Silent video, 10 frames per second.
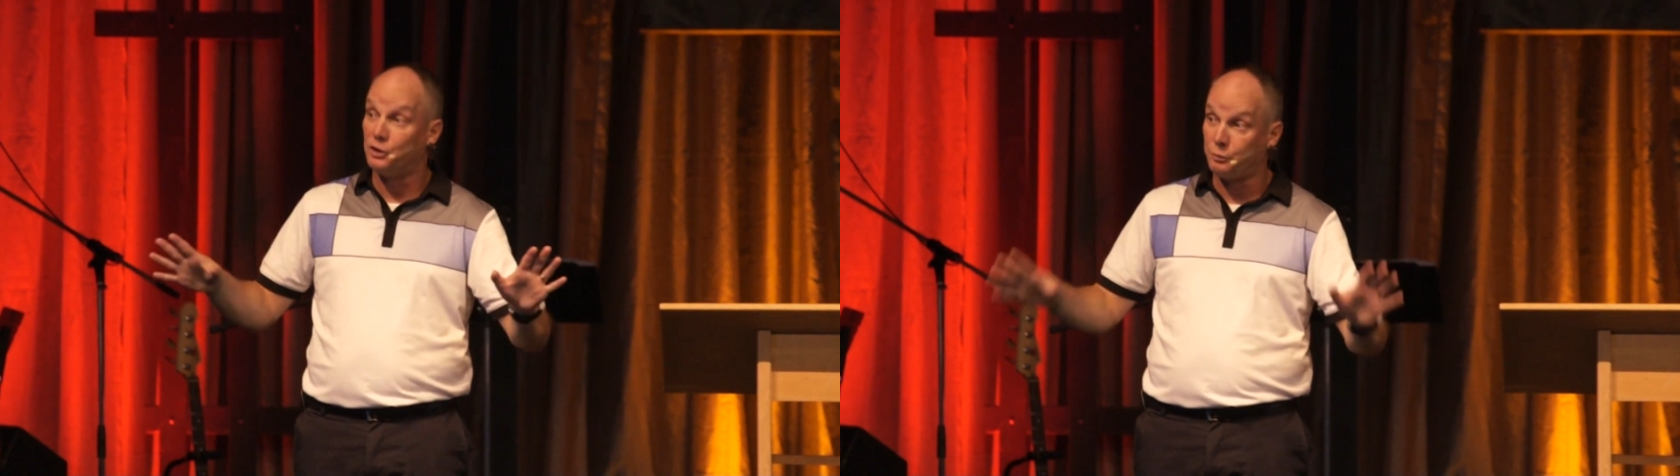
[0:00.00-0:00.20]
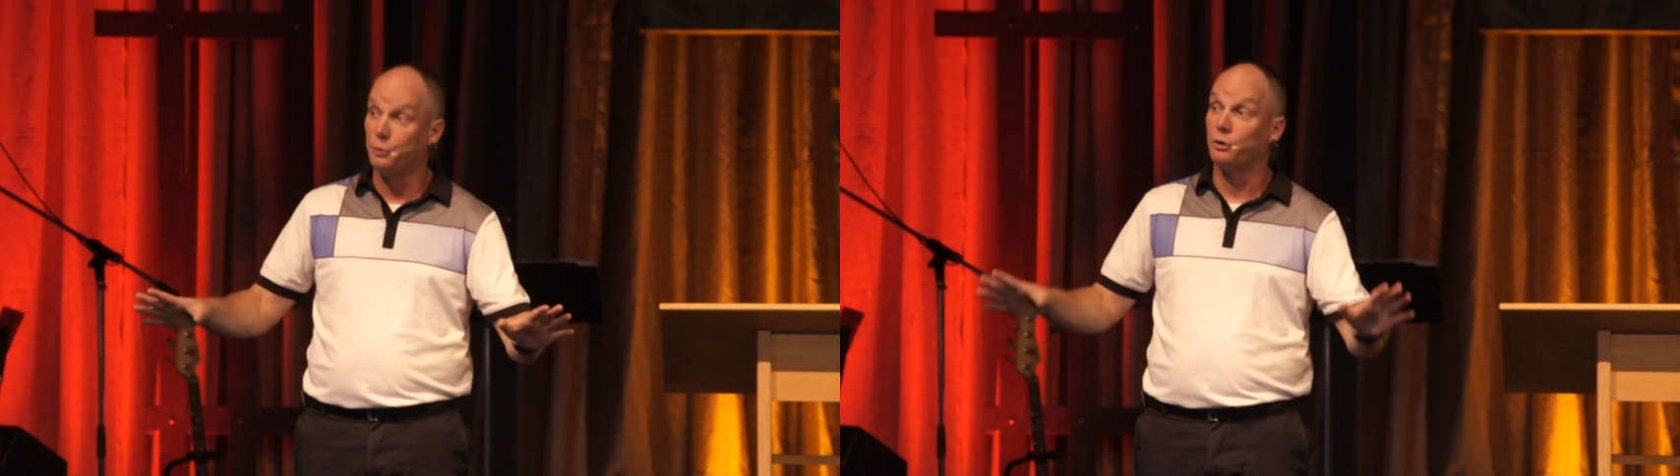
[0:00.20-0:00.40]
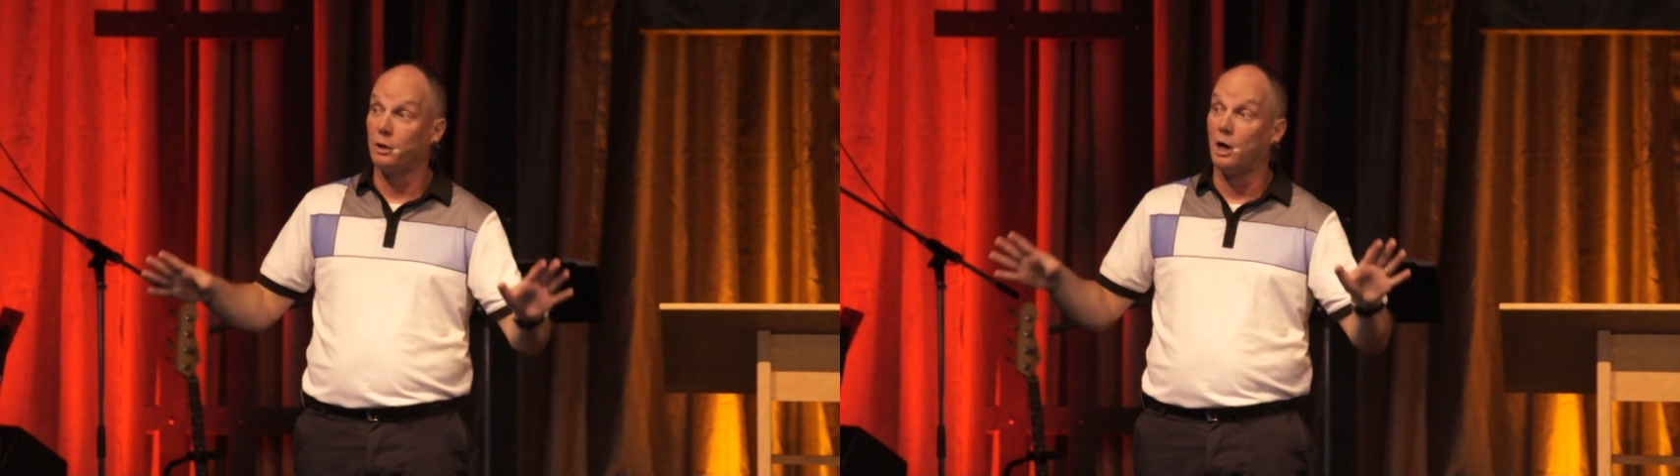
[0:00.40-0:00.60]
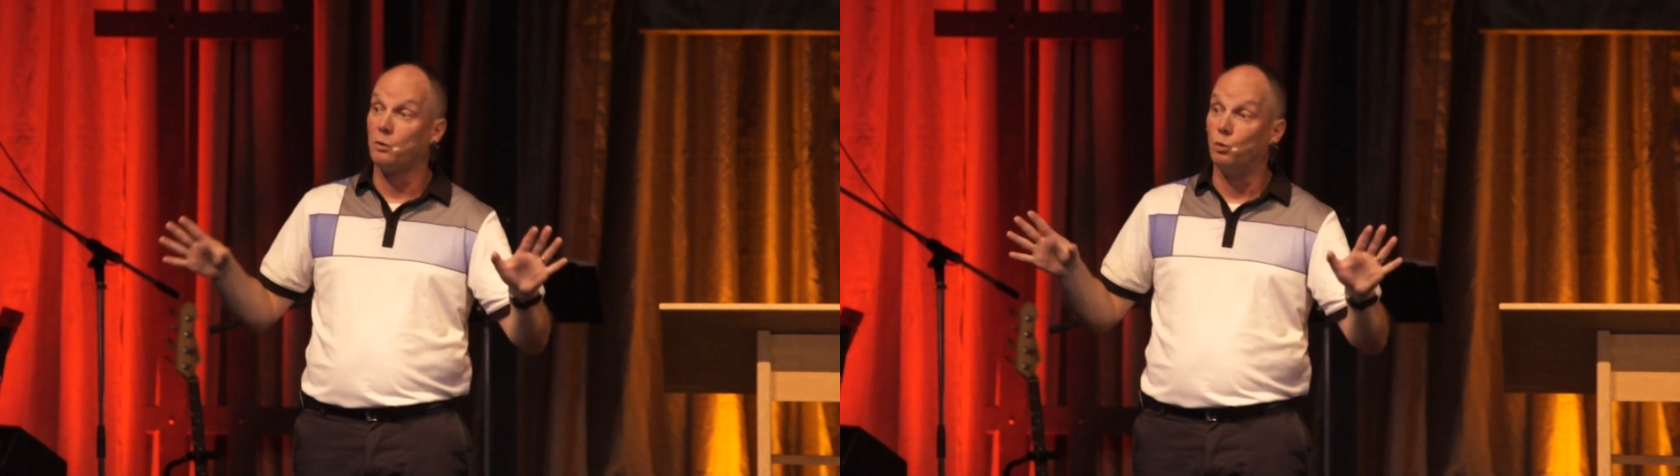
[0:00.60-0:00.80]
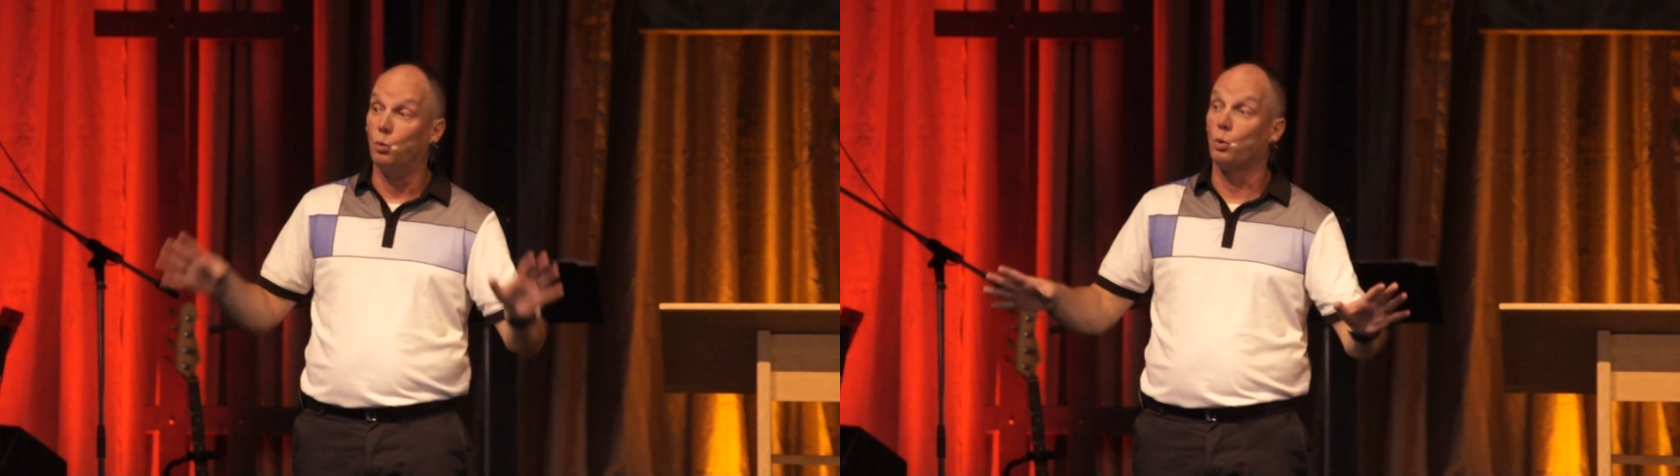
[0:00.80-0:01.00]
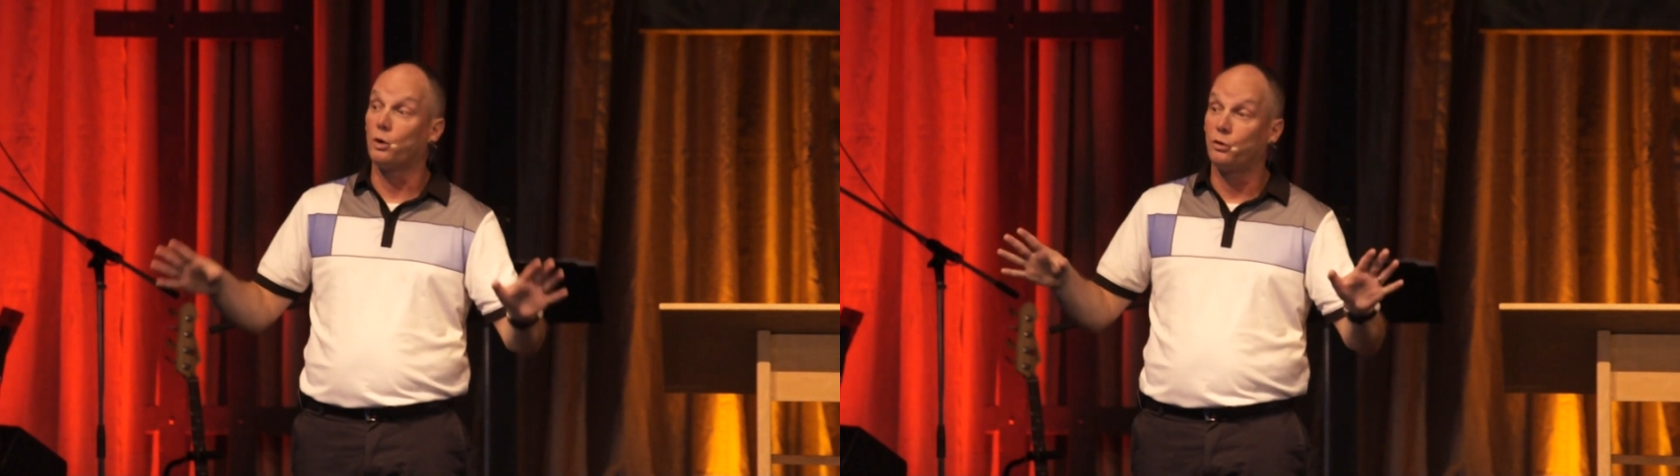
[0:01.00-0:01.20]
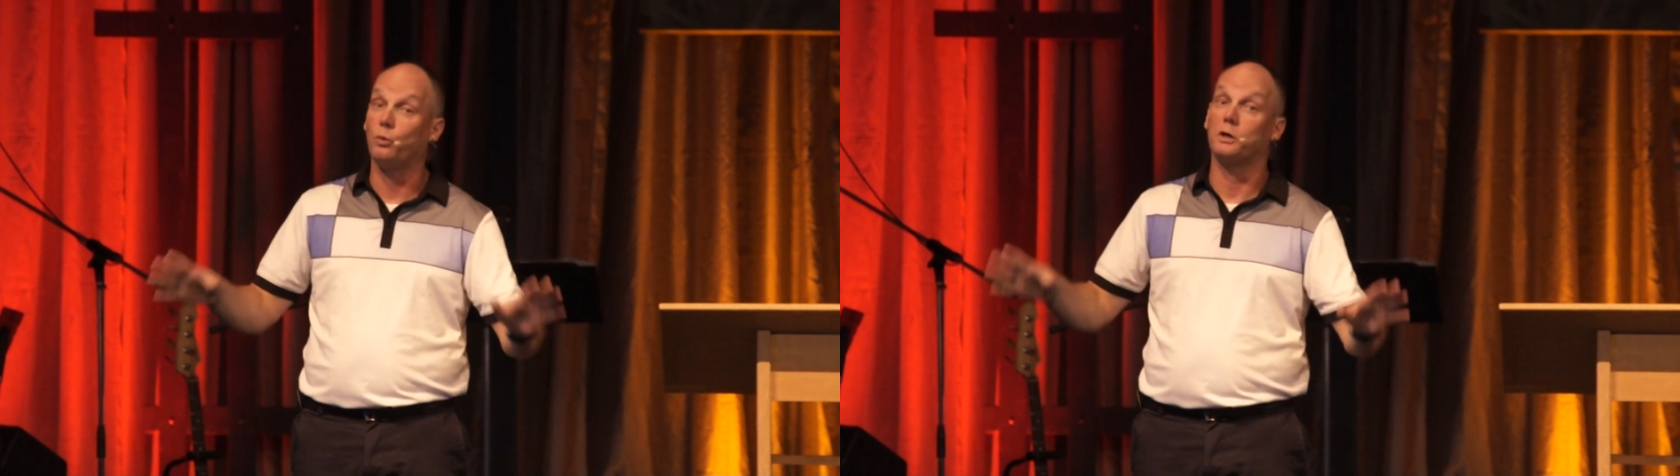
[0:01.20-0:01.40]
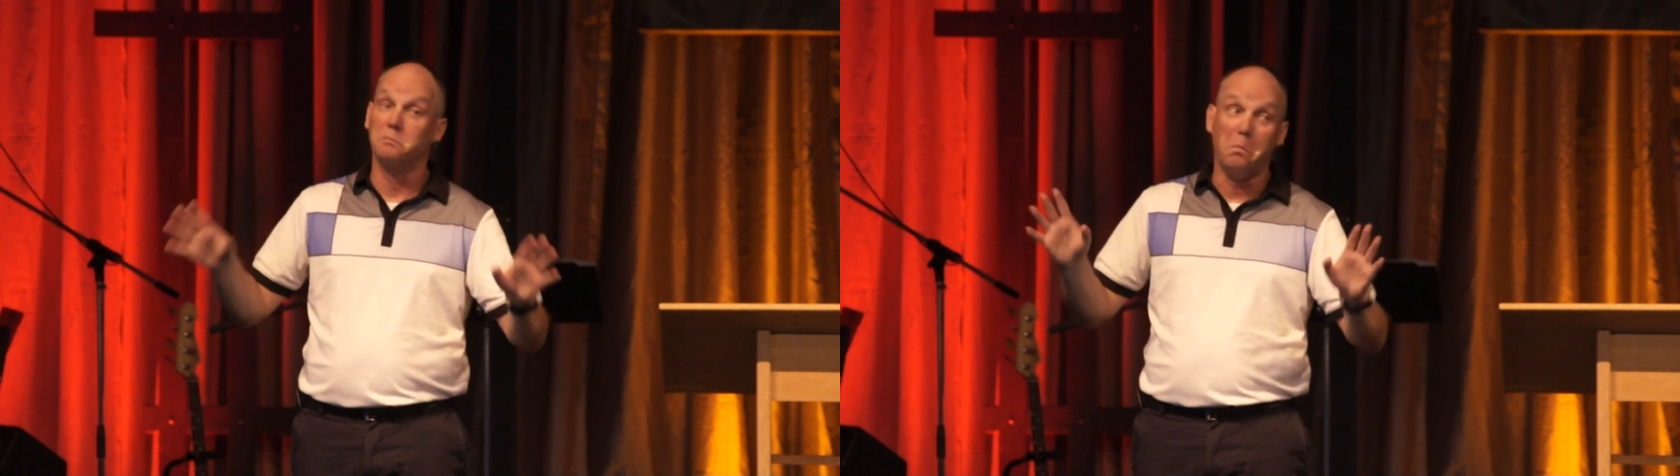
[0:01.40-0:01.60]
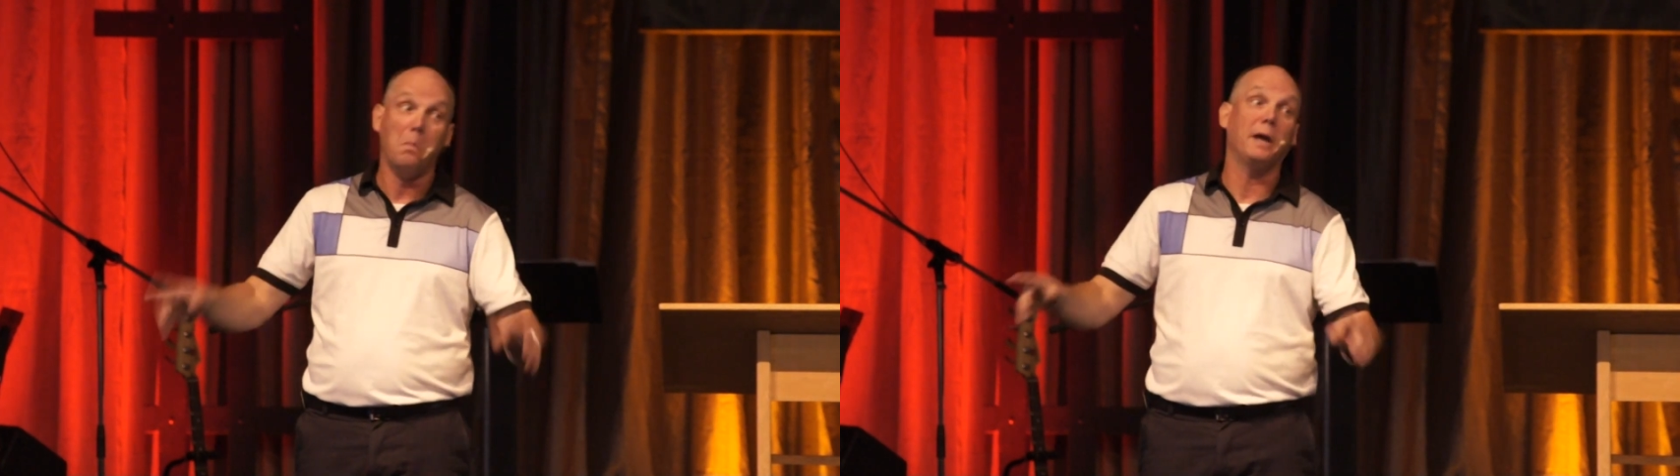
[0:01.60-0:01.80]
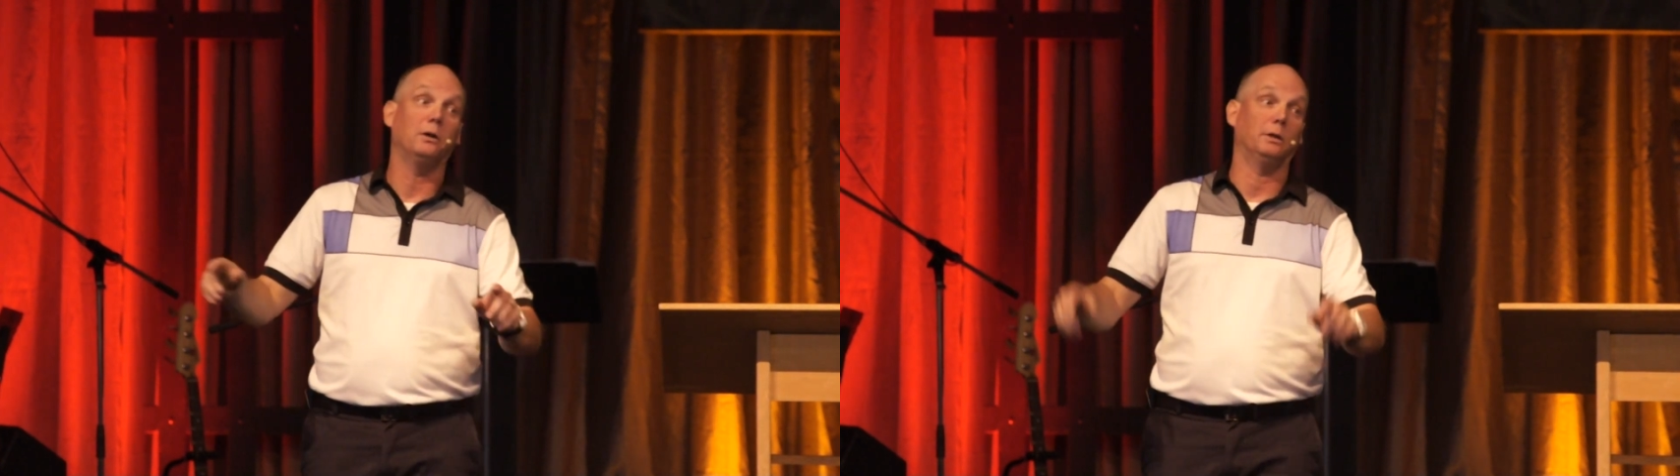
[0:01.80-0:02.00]
the Spirit of God will work through us
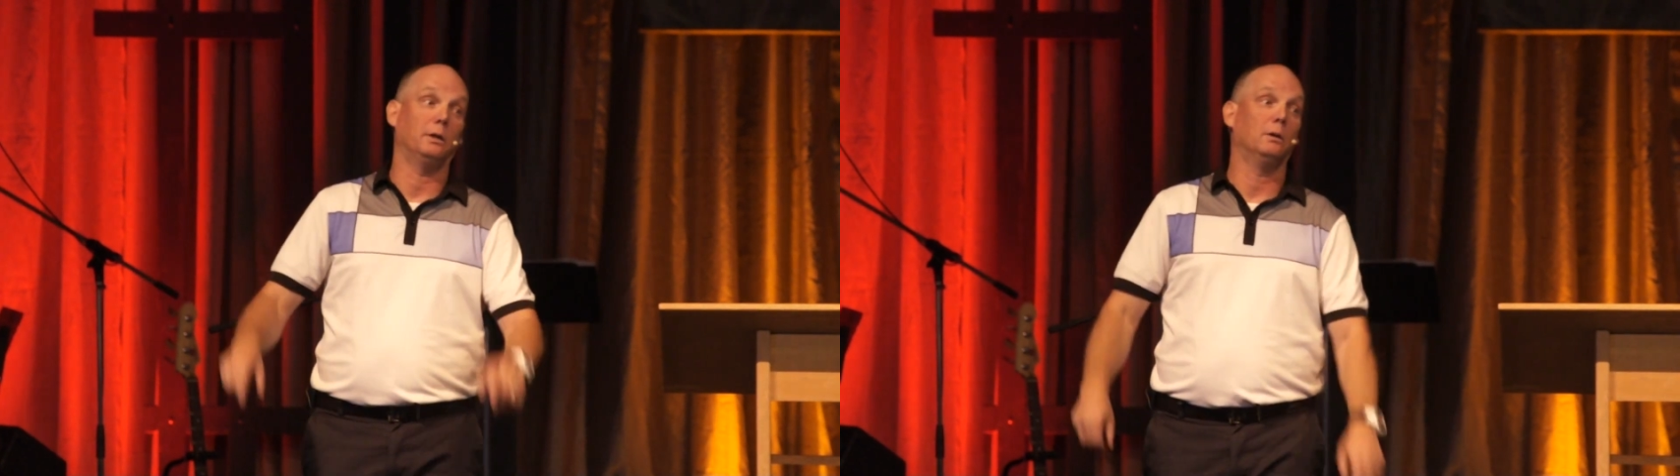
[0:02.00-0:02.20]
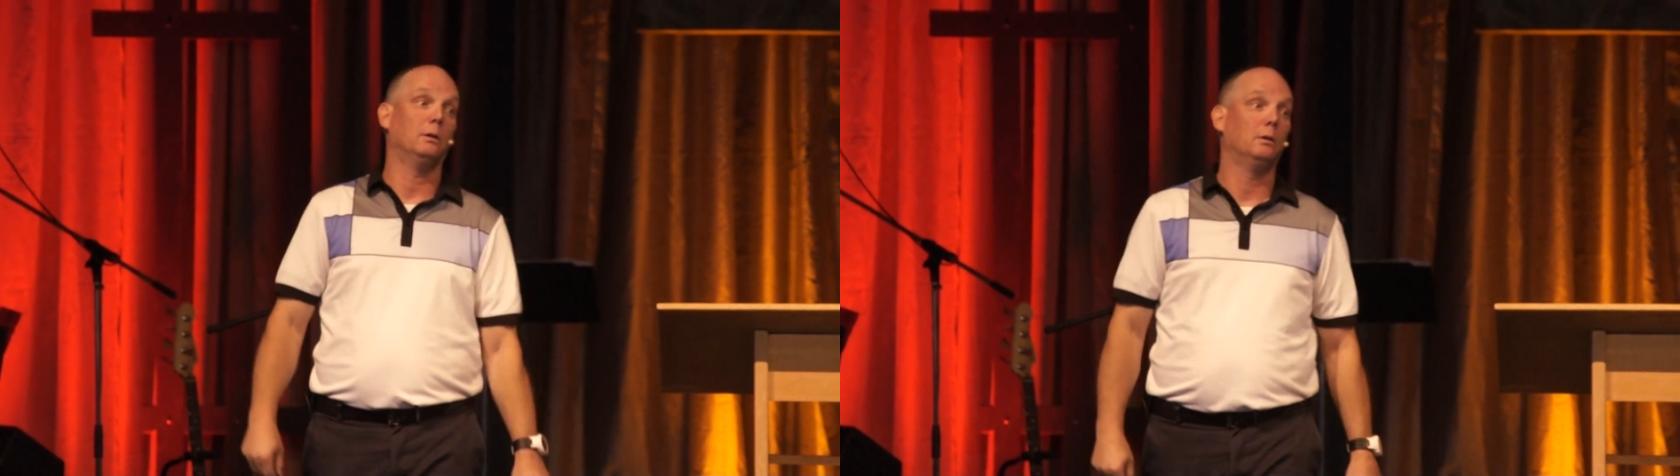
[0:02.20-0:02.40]
mightily